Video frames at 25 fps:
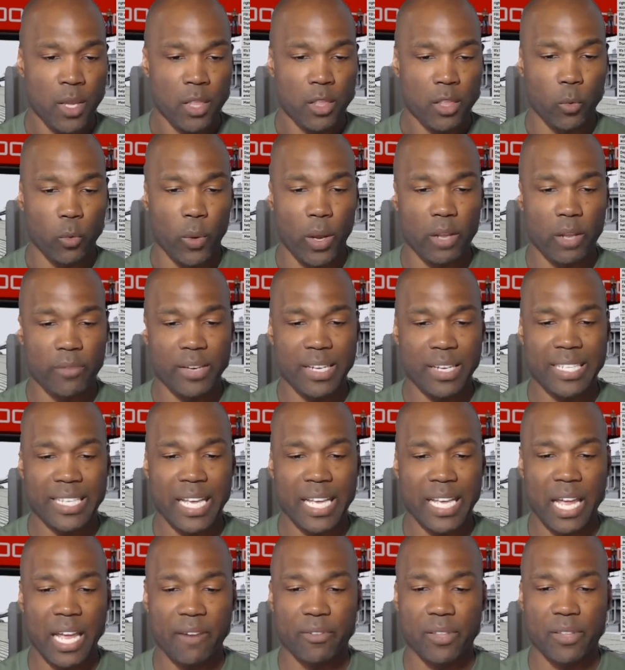the relevant
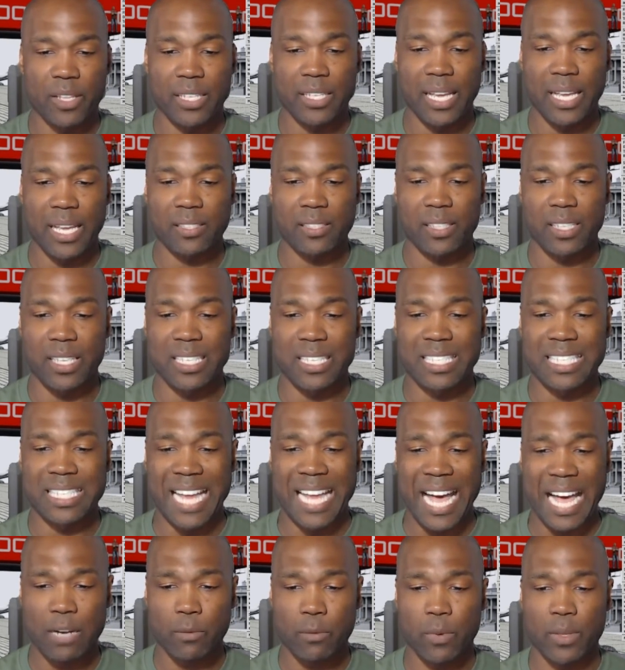deadline for the debt ceiling is
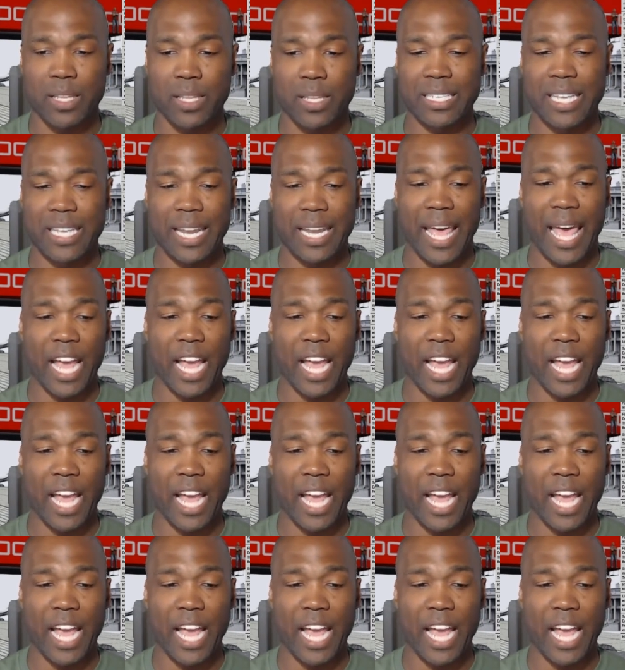not when the debt